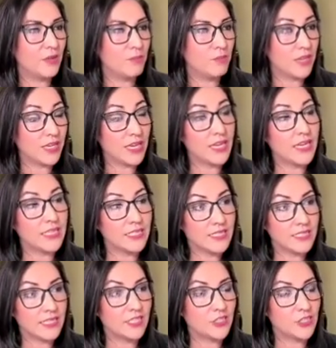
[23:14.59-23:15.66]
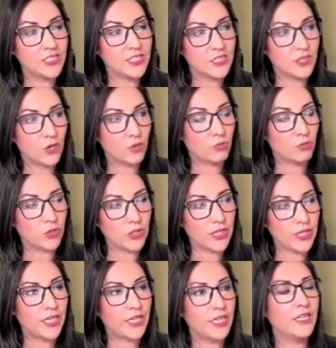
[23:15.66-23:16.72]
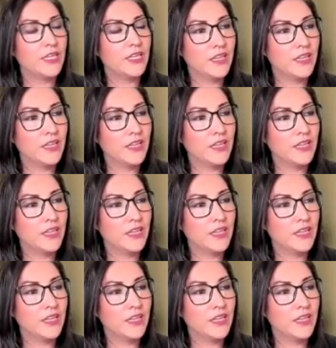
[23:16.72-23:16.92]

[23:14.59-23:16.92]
beginning stages are really